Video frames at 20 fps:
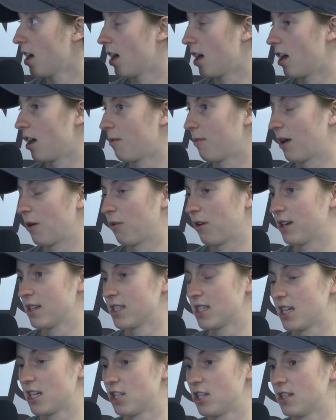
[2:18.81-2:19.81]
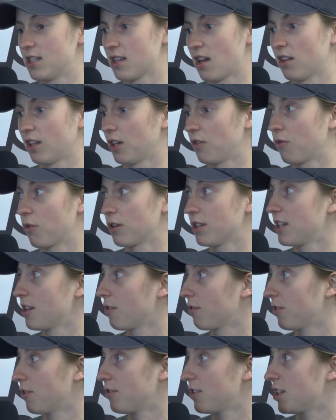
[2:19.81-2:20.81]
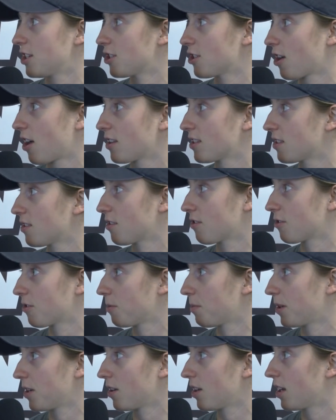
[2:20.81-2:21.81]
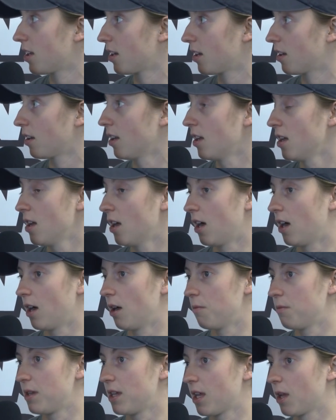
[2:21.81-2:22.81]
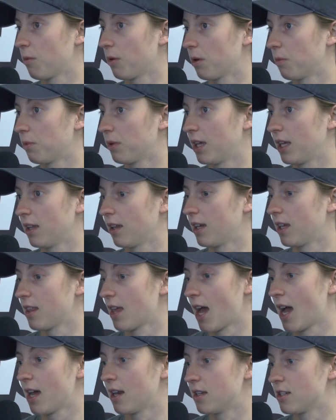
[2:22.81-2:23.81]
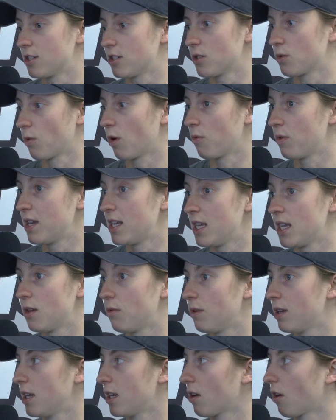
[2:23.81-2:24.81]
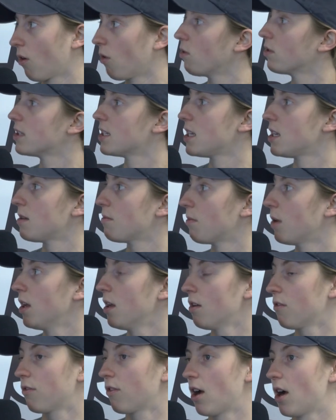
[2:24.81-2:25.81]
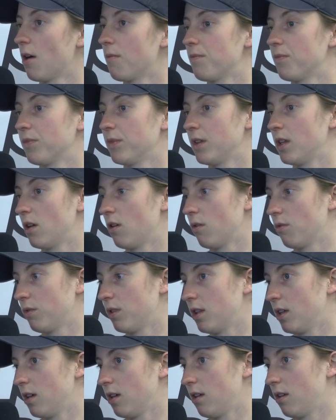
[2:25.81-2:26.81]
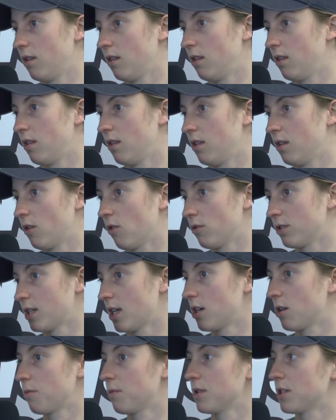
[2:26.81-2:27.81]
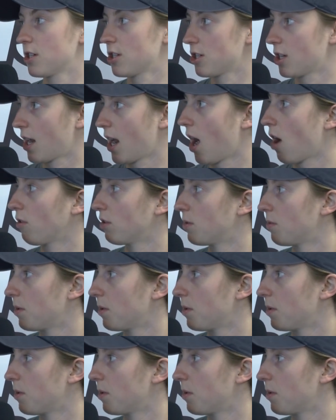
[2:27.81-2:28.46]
Um, I want to say she saw like 14 or 15 shots in the third period. And um, being able to play like that is just what we need. We need our whole team from, you know, the, the goaltender position out to